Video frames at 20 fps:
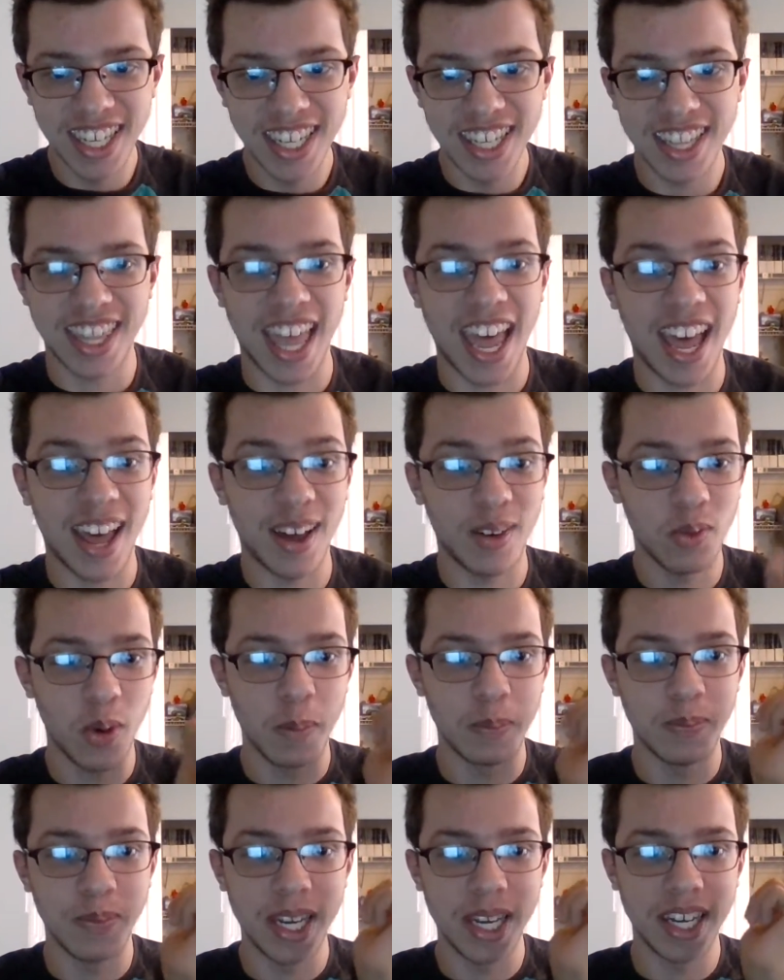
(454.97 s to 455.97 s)
That
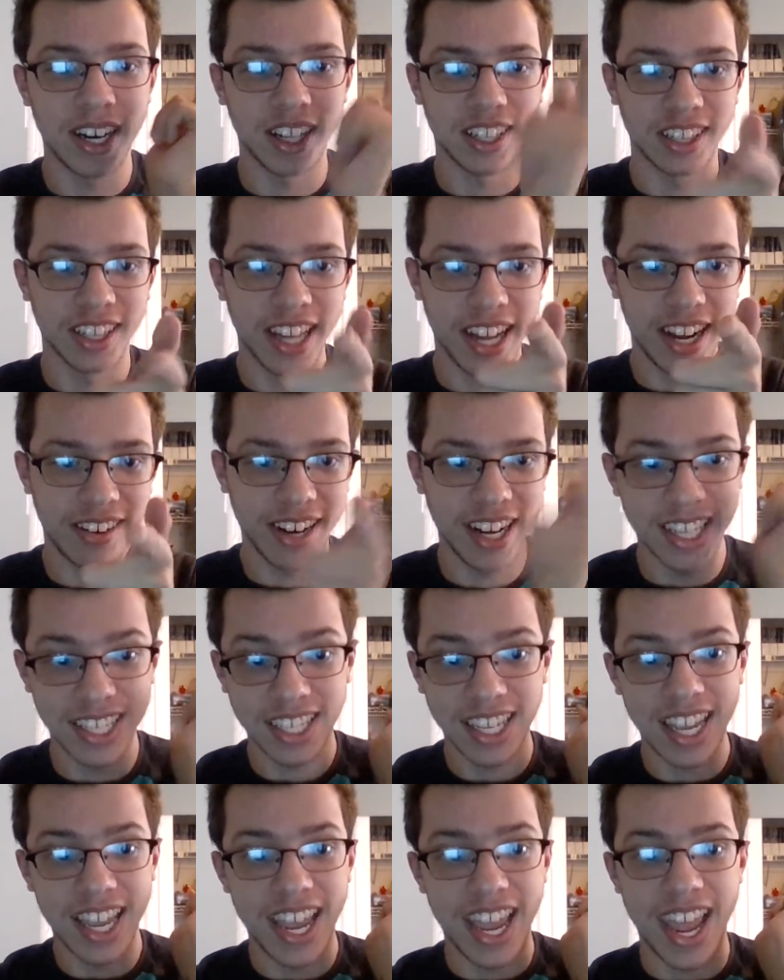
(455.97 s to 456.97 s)
would be hilarious
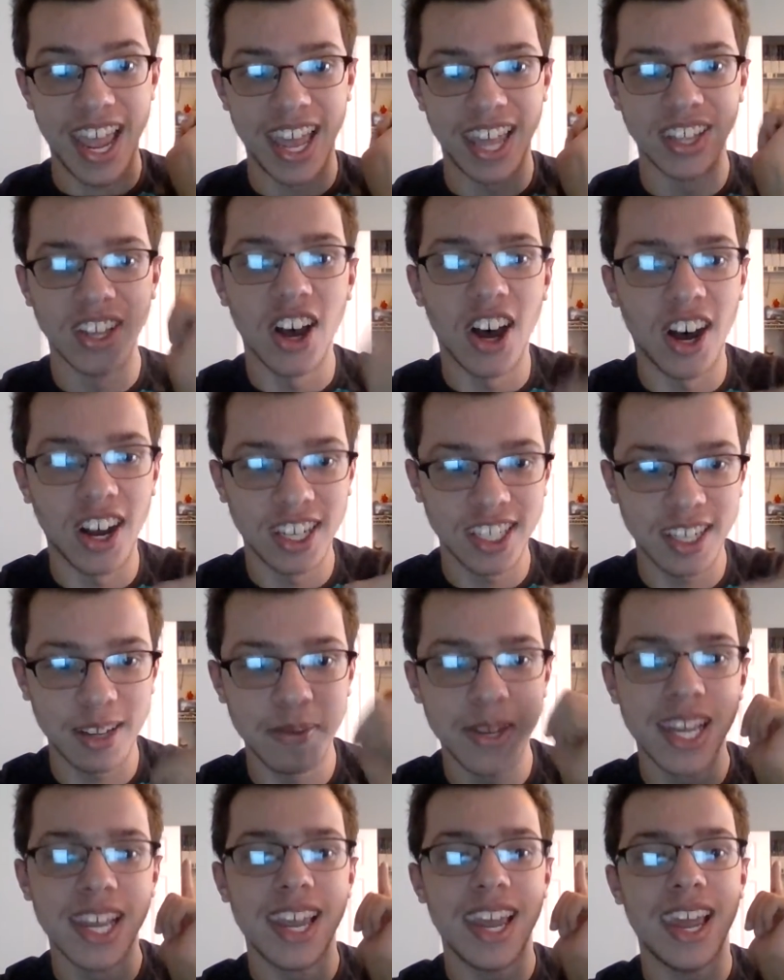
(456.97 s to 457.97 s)
and awesome,
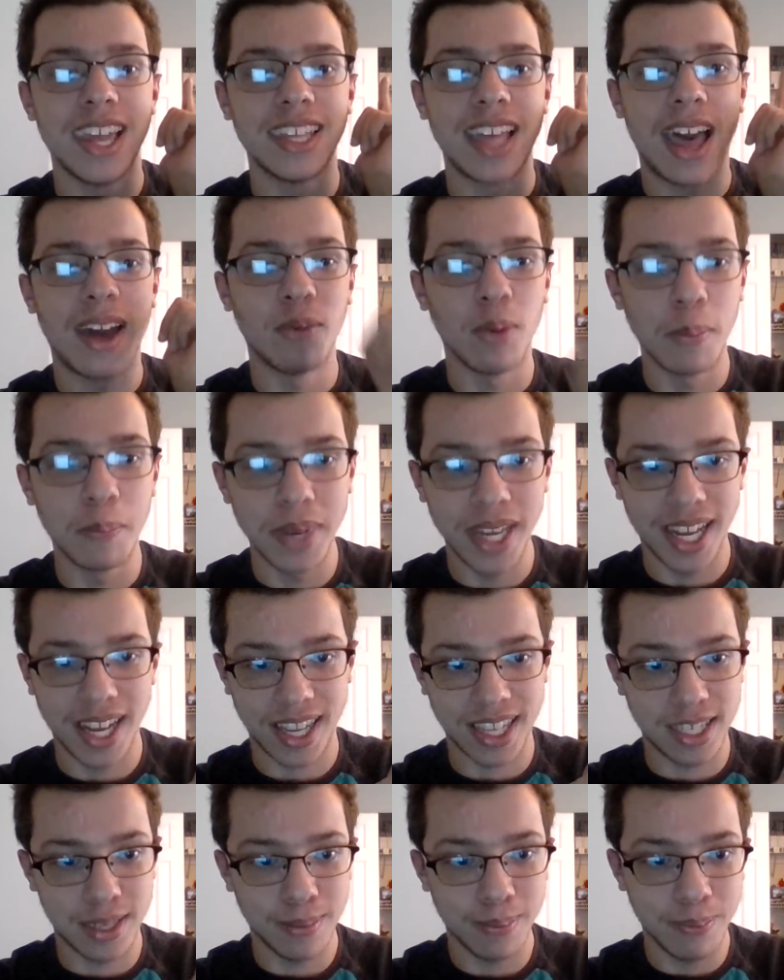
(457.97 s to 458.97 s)
and I will be
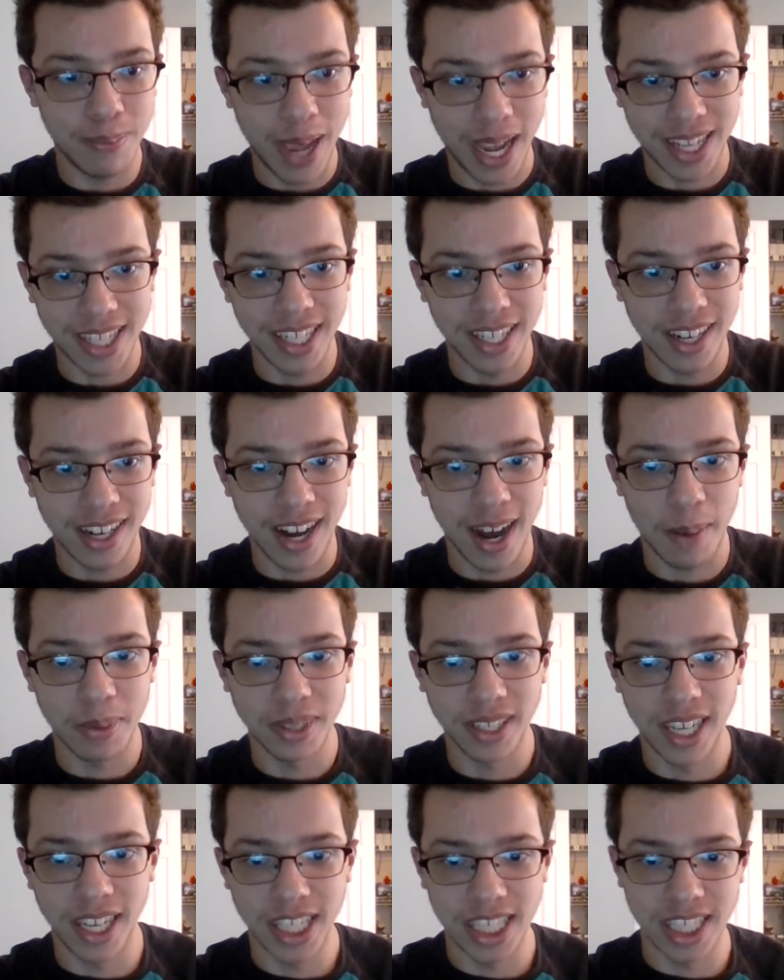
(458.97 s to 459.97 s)
expecting a
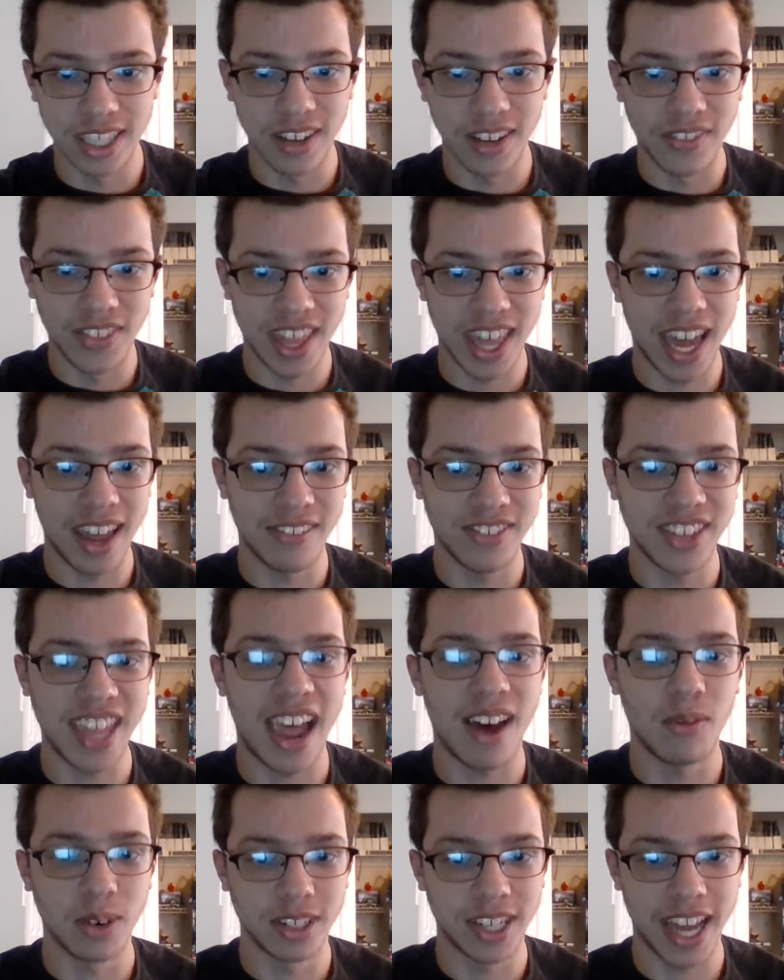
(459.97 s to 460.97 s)
compilation of that if
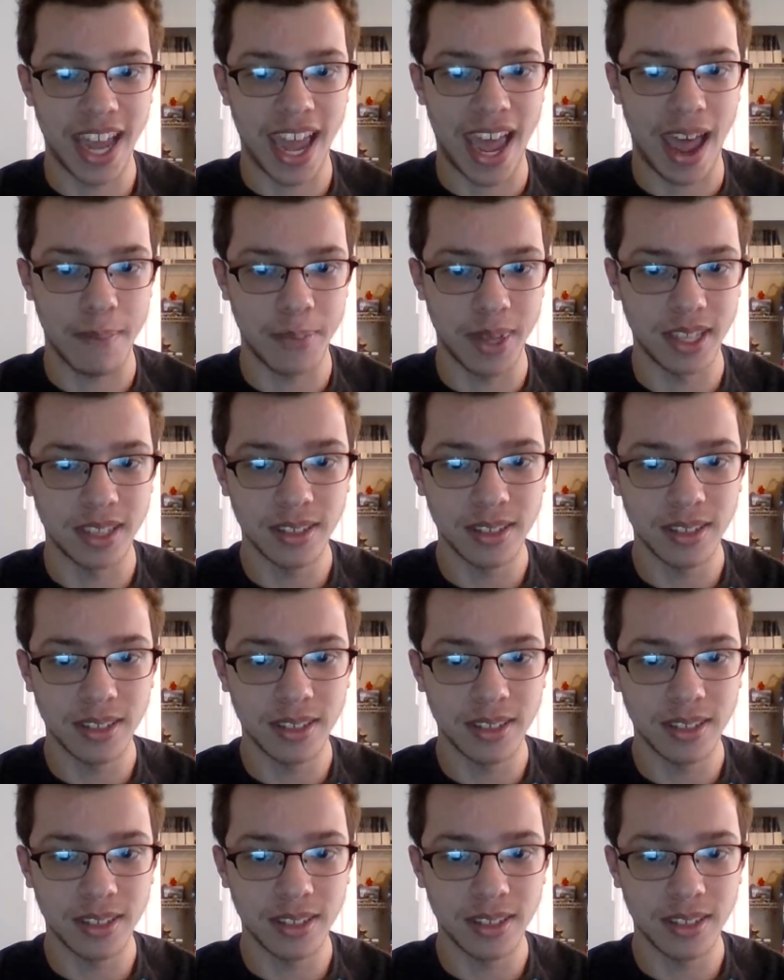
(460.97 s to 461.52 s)
that were to happen.